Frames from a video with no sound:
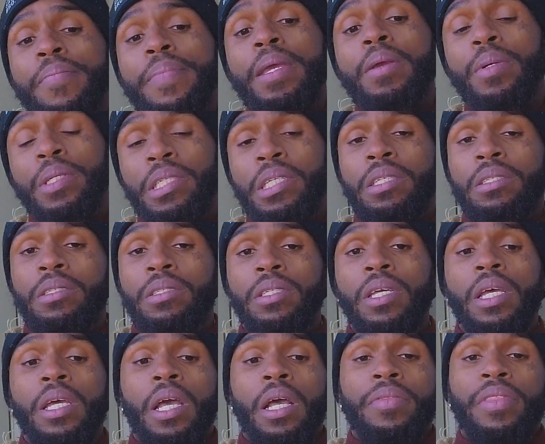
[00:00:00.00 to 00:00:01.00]
be with Jesus
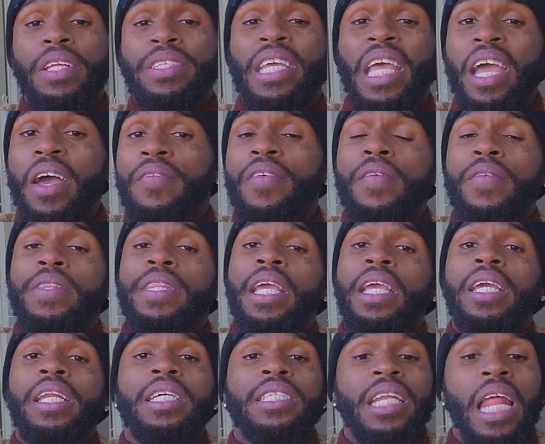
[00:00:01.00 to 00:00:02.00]
than to have
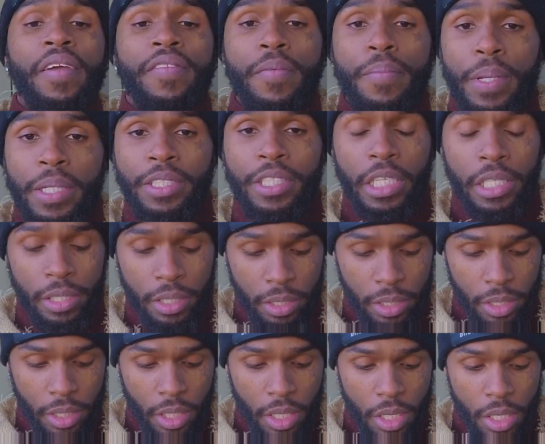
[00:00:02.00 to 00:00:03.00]
everything in this life and miss
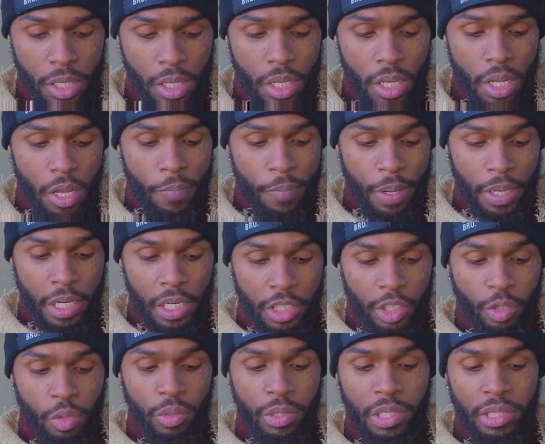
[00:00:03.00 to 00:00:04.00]
Jesus. Because
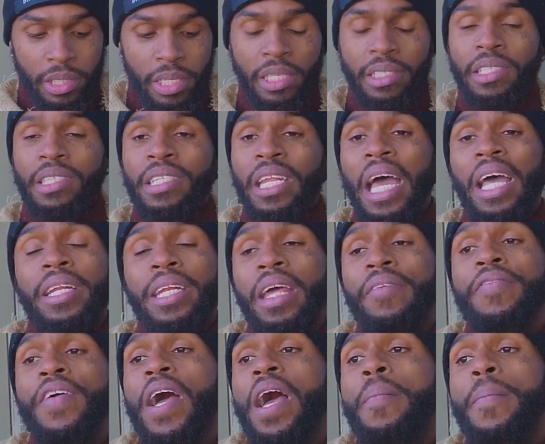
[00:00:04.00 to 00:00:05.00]
true success is not
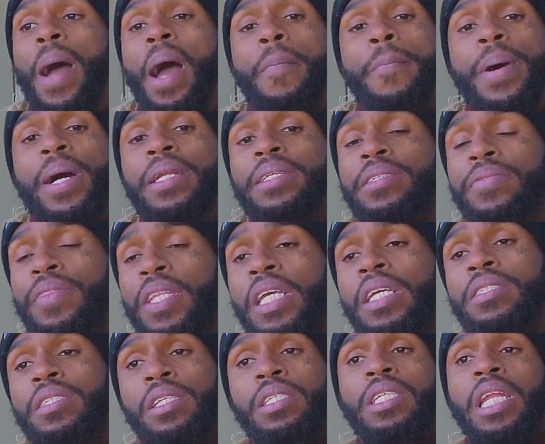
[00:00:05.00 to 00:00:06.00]
defined by abundance of
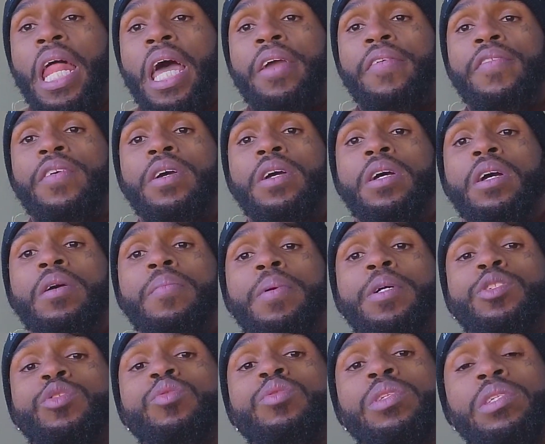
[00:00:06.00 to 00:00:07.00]
things in this life,
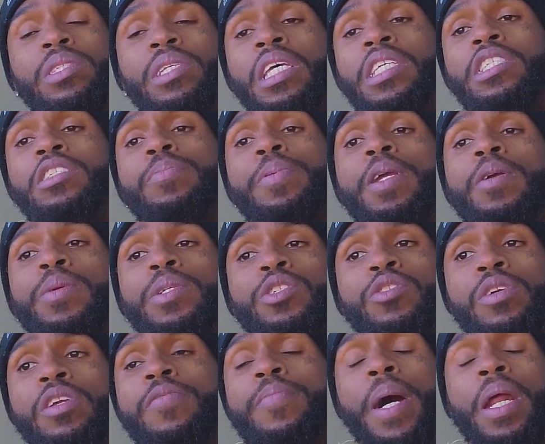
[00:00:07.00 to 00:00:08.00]
but true success is being
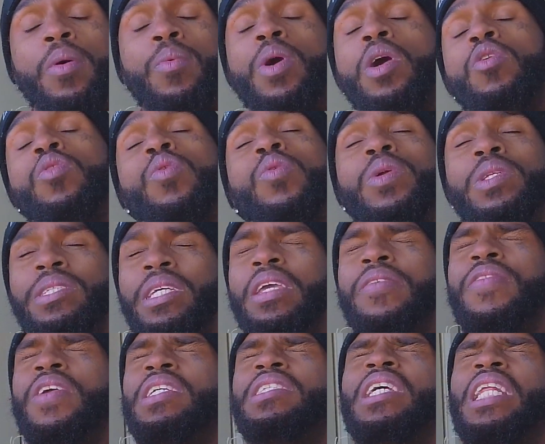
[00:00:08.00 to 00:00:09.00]
retrieved by the one who will
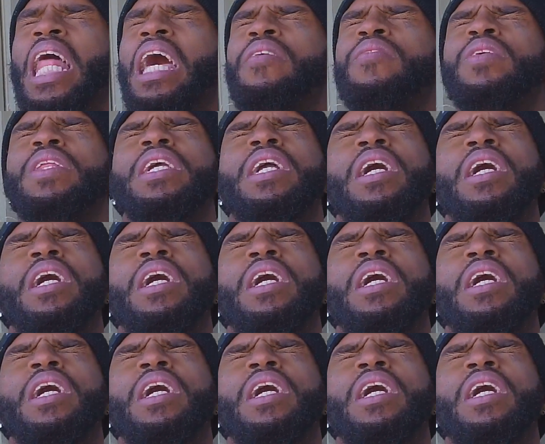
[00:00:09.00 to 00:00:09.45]
receive you into life when